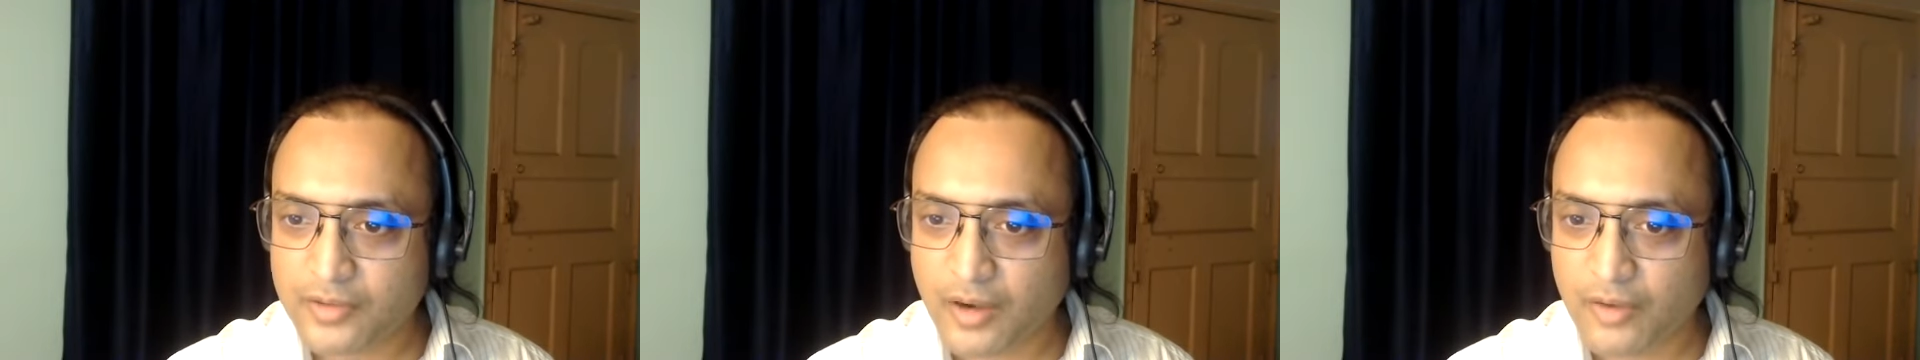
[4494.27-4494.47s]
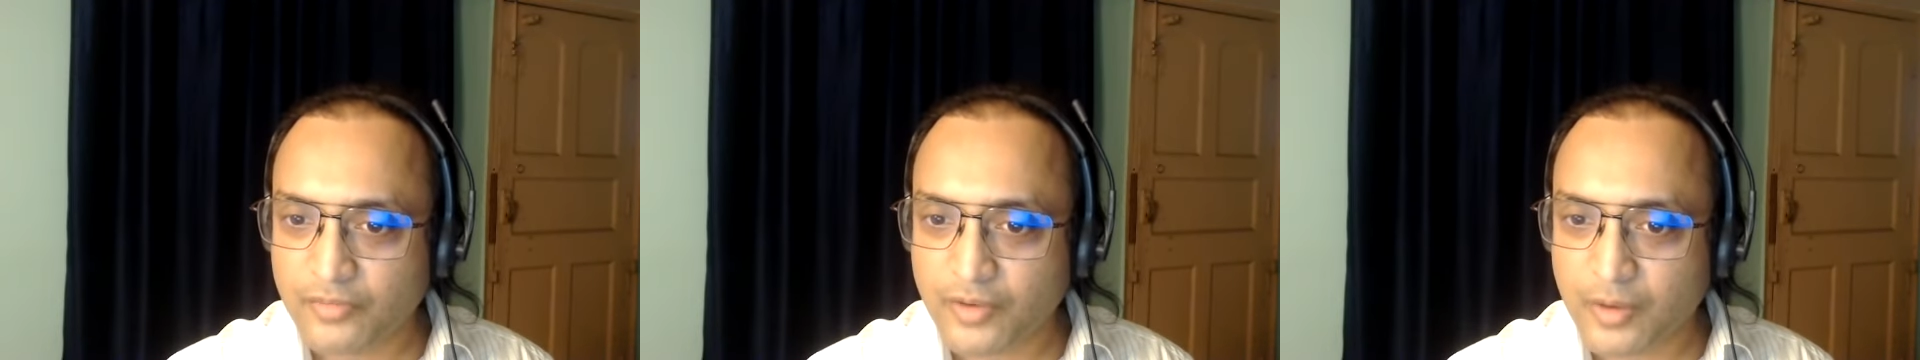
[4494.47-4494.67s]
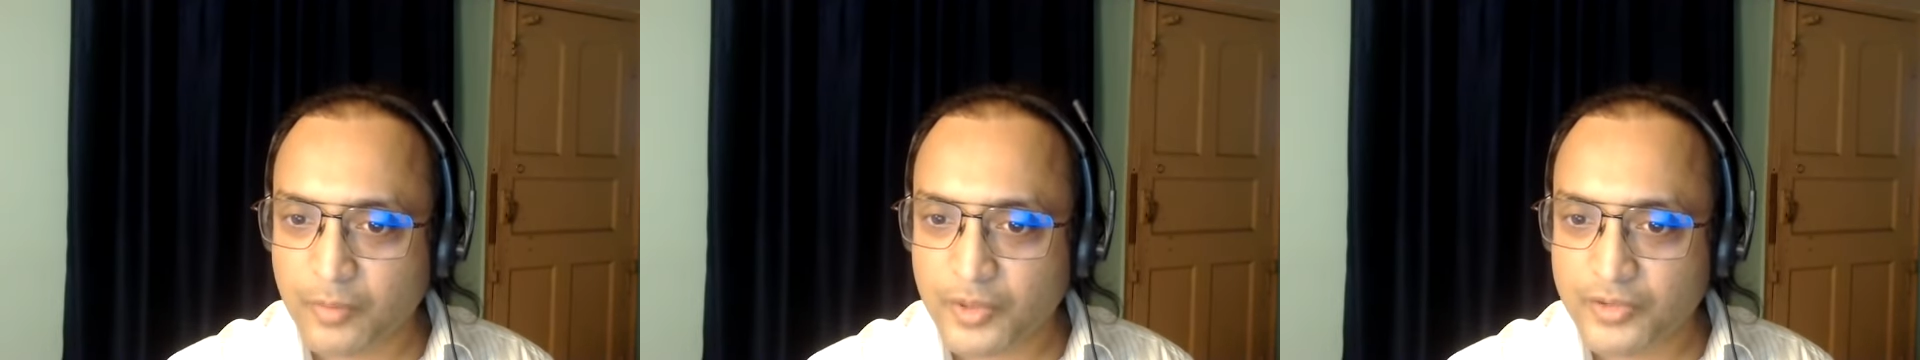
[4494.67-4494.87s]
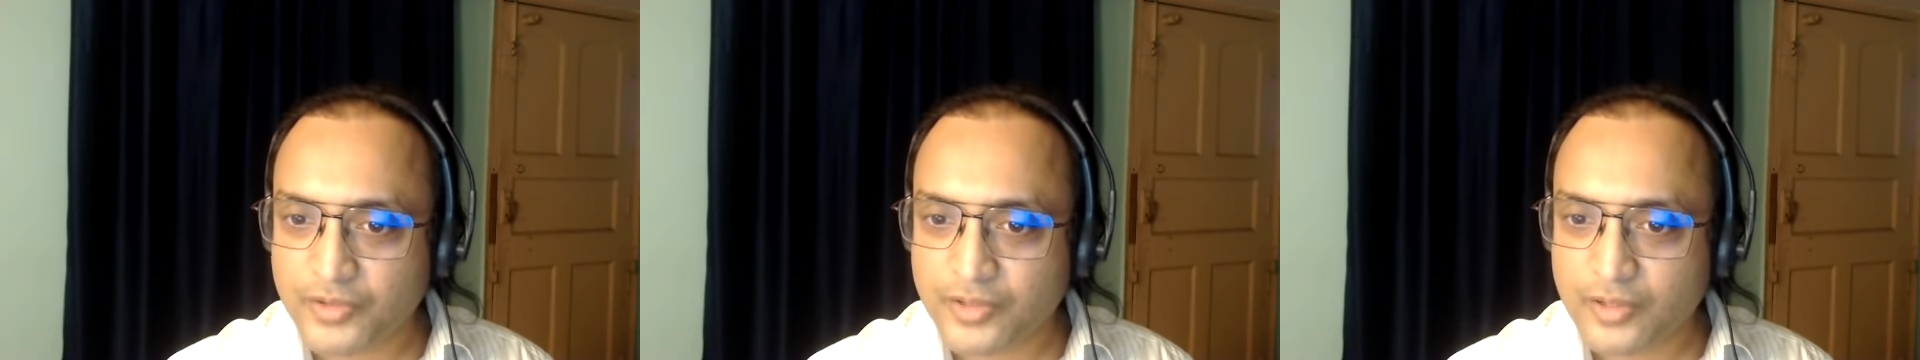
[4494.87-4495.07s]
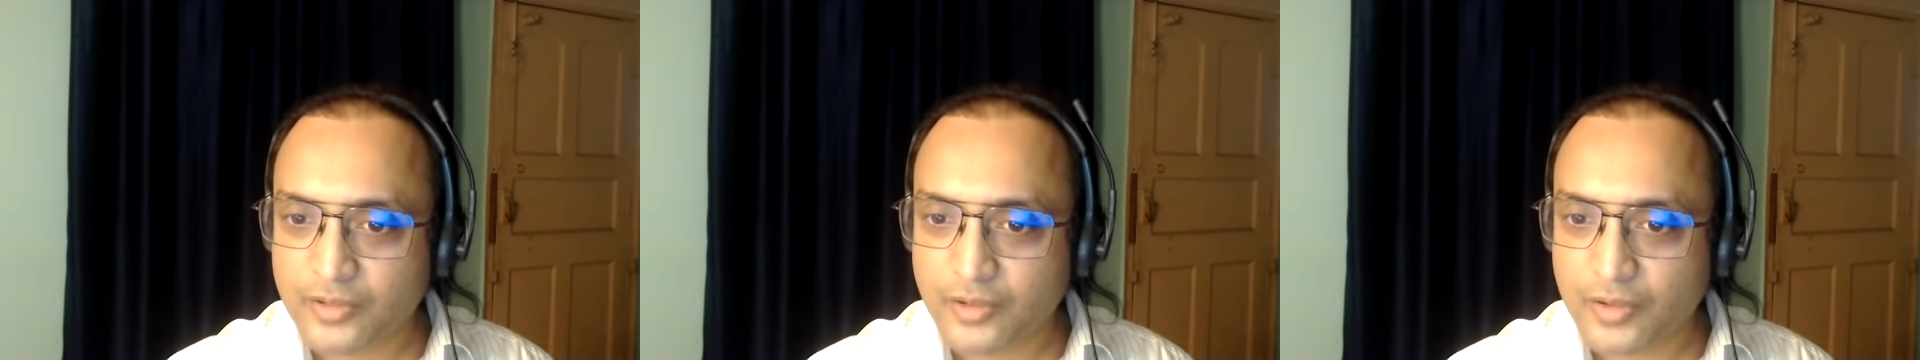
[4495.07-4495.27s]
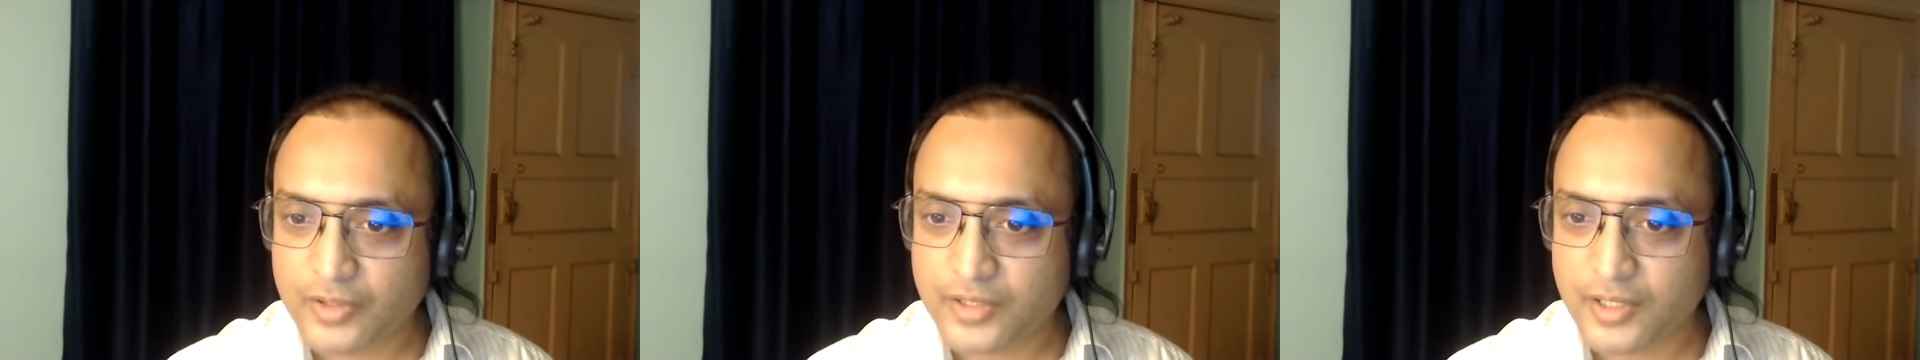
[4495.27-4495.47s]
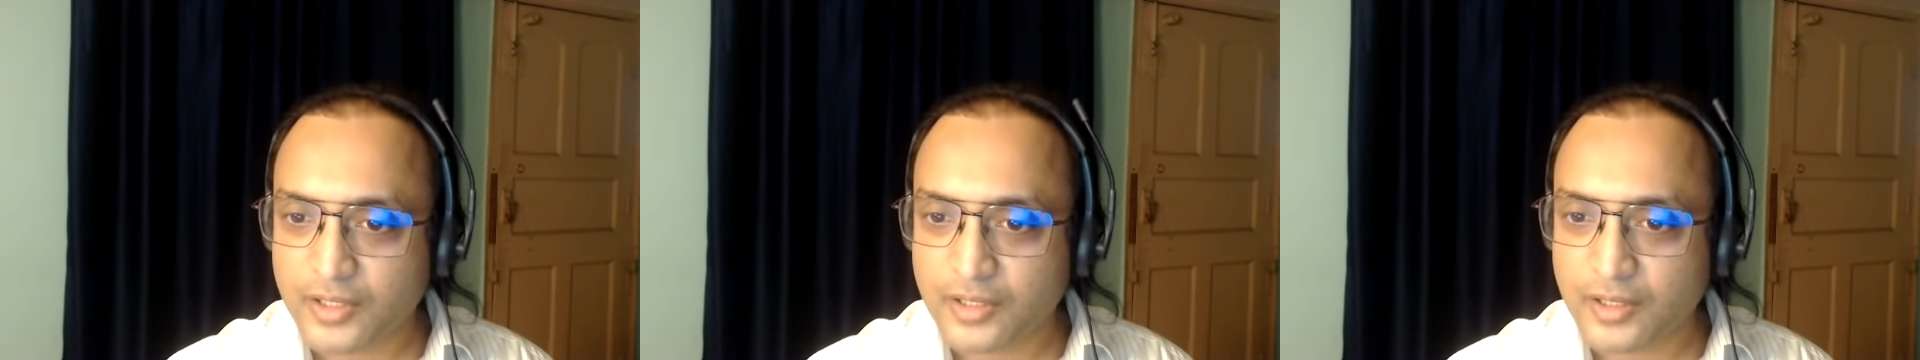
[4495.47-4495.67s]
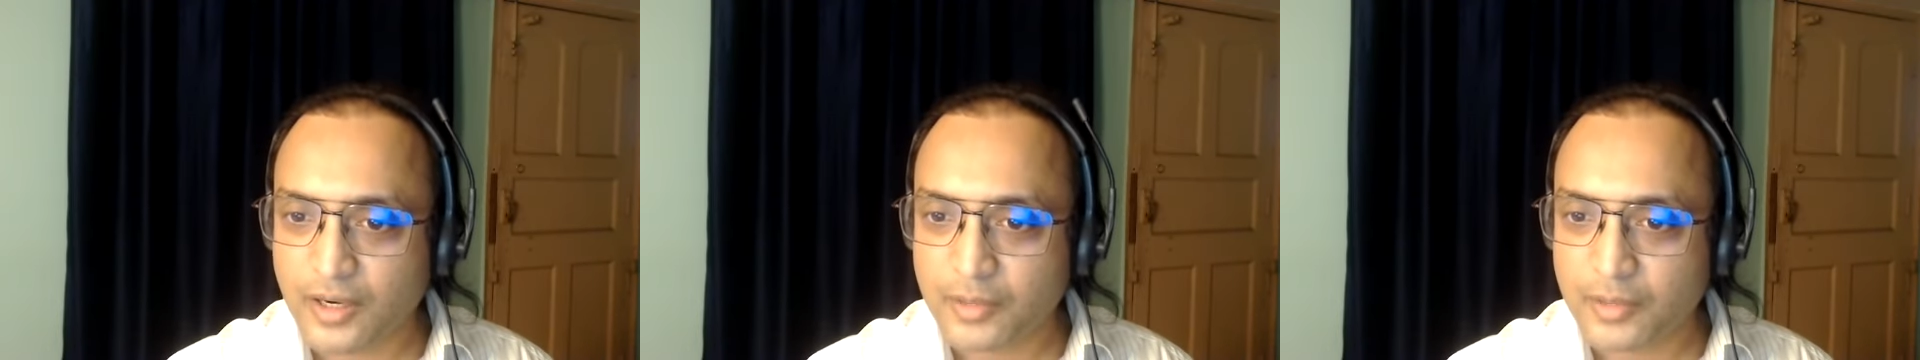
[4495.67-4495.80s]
draft arbitration clause stating